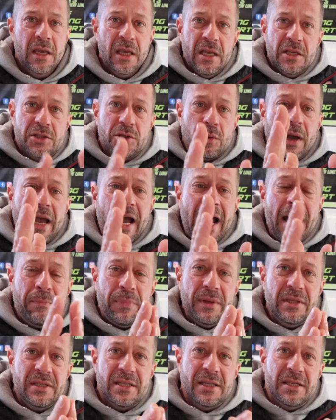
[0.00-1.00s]
So what
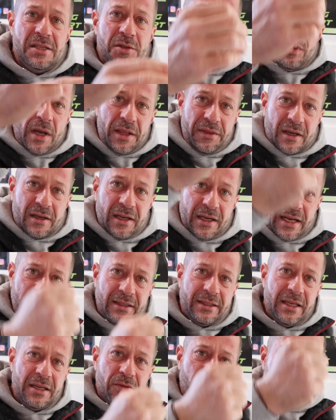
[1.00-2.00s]
happens is when the
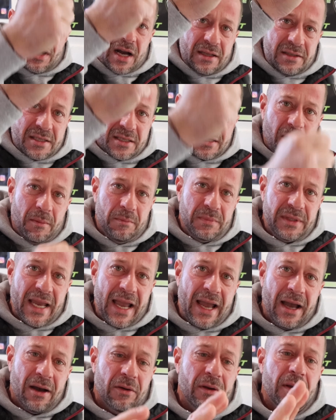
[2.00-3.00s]
connecting rods come
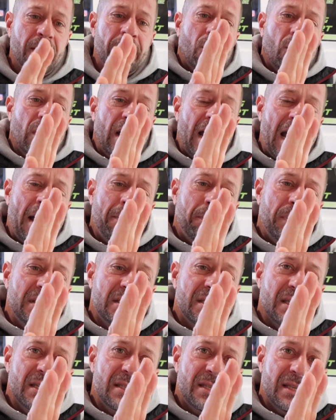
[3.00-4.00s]
down, what
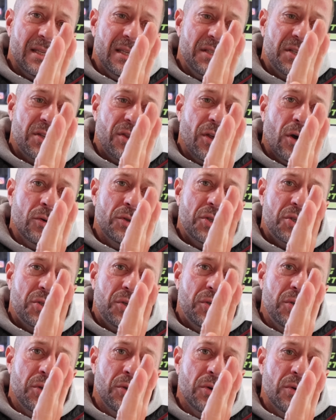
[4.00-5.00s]
happens is
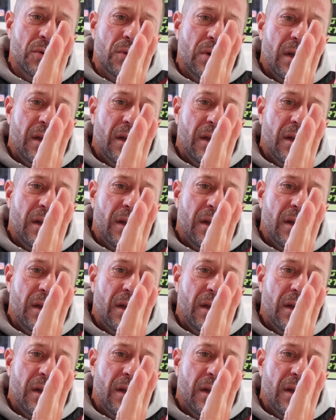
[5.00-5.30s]
those two